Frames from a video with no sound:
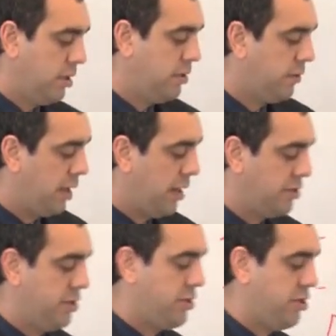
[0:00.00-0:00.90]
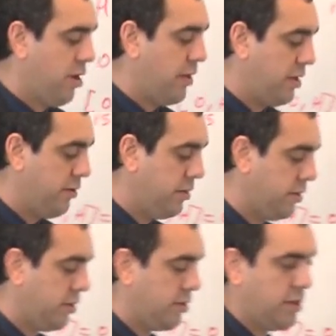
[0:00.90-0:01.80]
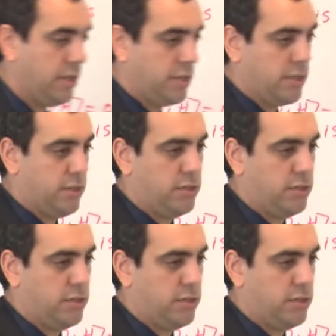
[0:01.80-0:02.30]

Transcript: you can actually show it. You, there's nothing